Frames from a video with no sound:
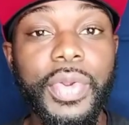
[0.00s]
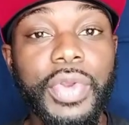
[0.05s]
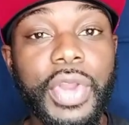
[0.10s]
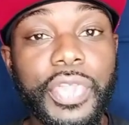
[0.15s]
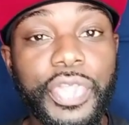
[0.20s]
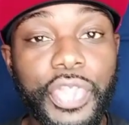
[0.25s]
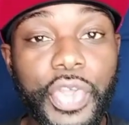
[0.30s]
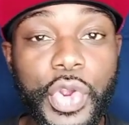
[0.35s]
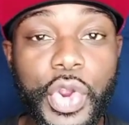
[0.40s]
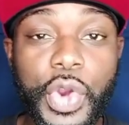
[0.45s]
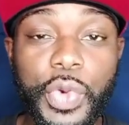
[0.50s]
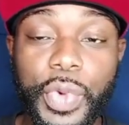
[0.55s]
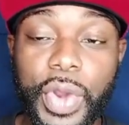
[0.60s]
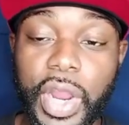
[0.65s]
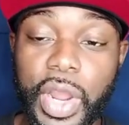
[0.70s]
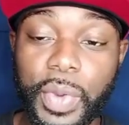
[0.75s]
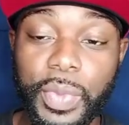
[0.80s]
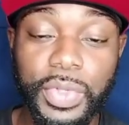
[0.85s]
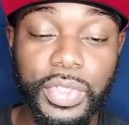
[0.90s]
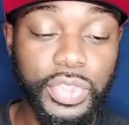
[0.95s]
on the third
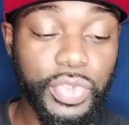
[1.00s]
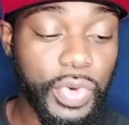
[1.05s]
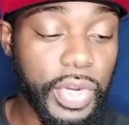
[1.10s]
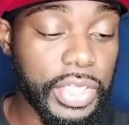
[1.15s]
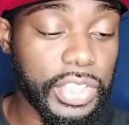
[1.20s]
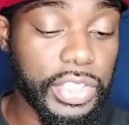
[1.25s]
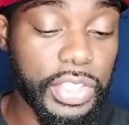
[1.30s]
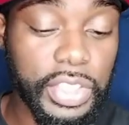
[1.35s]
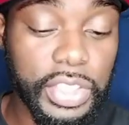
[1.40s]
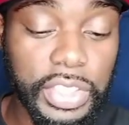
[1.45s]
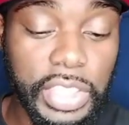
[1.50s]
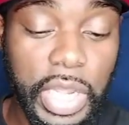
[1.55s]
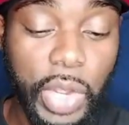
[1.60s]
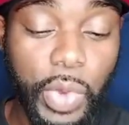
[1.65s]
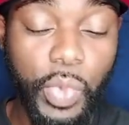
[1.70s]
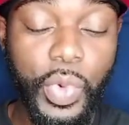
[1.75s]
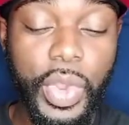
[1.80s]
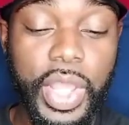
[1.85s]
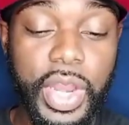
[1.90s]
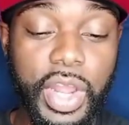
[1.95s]
round was crazy, because I
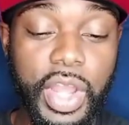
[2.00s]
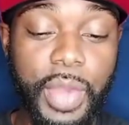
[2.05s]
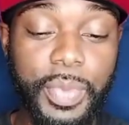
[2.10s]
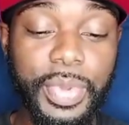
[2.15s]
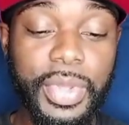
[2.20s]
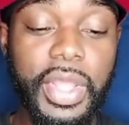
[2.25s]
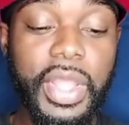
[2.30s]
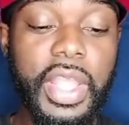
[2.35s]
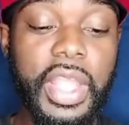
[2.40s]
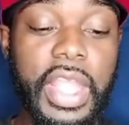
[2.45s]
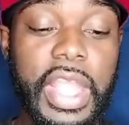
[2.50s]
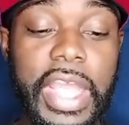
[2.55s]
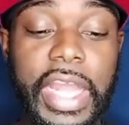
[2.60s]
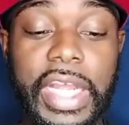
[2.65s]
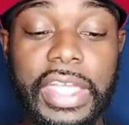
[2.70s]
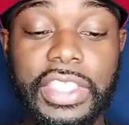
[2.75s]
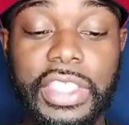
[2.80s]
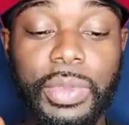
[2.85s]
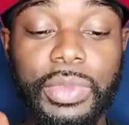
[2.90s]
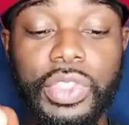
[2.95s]
went up, and
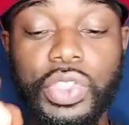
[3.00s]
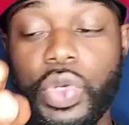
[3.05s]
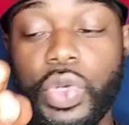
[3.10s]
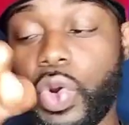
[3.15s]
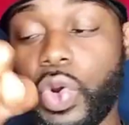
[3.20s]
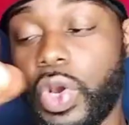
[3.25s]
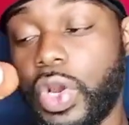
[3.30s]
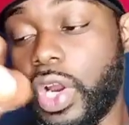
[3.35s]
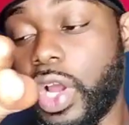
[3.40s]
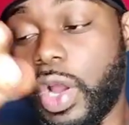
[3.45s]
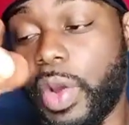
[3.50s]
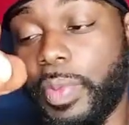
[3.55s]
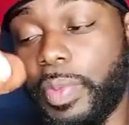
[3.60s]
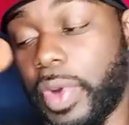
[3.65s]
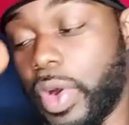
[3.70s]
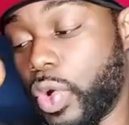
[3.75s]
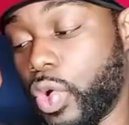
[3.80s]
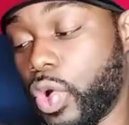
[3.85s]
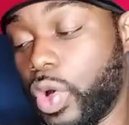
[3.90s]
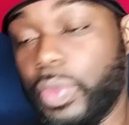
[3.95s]
as I was going up,
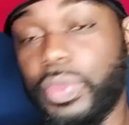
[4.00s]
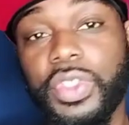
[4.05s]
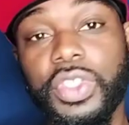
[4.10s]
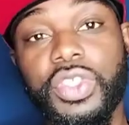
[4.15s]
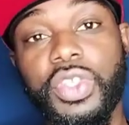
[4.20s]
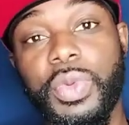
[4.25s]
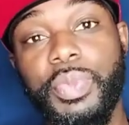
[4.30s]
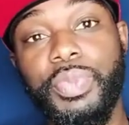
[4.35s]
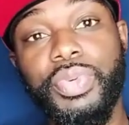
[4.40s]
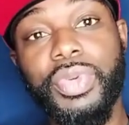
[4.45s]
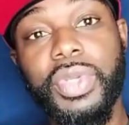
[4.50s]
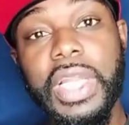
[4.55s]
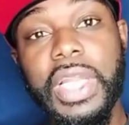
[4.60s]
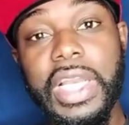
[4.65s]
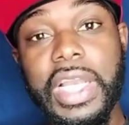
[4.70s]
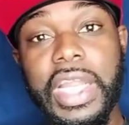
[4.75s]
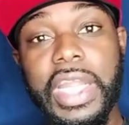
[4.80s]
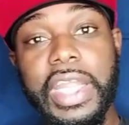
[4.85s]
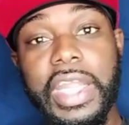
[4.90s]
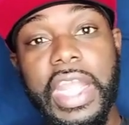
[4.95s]
my arm just
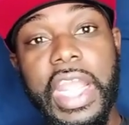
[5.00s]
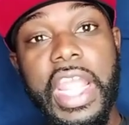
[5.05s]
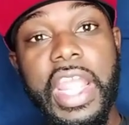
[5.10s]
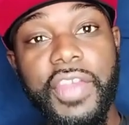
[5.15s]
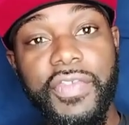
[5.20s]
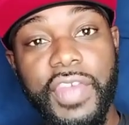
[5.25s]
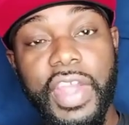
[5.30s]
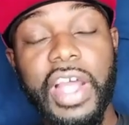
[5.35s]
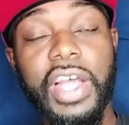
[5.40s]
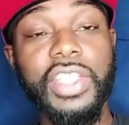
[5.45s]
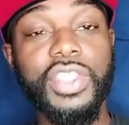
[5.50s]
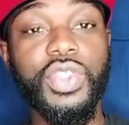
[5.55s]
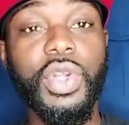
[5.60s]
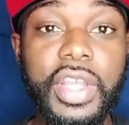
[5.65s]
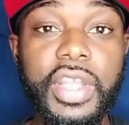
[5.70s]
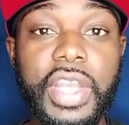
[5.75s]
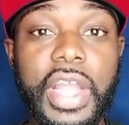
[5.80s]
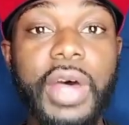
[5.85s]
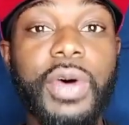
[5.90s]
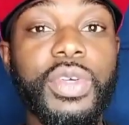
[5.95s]
completely gave out. So
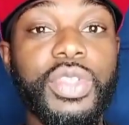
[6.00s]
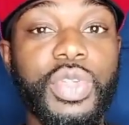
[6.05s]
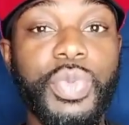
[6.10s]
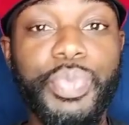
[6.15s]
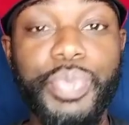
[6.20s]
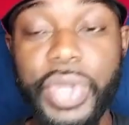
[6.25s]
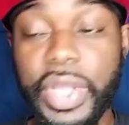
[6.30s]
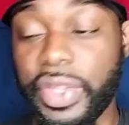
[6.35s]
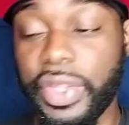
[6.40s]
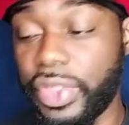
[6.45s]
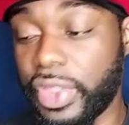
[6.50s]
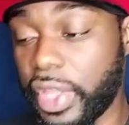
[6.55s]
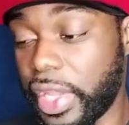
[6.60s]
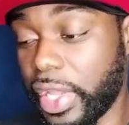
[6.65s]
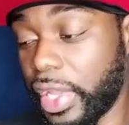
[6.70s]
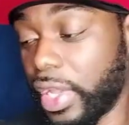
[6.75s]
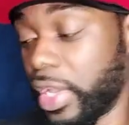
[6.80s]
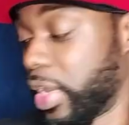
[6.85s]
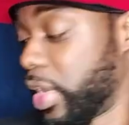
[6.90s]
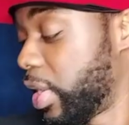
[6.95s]
that was a big
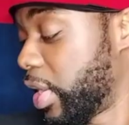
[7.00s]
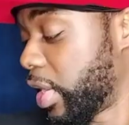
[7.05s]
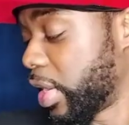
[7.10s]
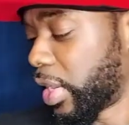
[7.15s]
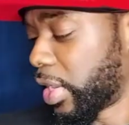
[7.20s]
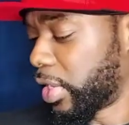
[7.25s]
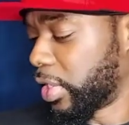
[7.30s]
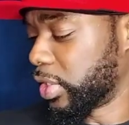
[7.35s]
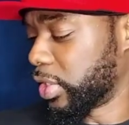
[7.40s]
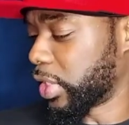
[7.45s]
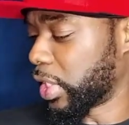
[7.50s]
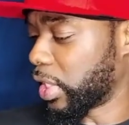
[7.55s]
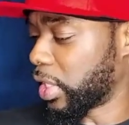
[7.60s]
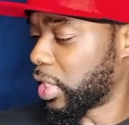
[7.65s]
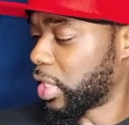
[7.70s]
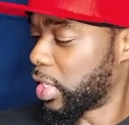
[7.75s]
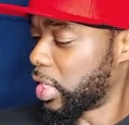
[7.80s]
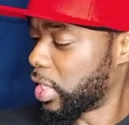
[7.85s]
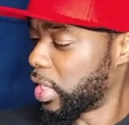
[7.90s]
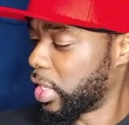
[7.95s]
thing. And I was
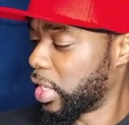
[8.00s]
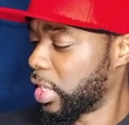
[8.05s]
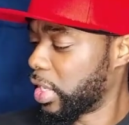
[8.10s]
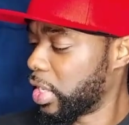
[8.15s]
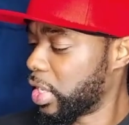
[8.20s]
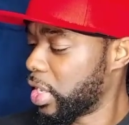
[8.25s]
like, huh.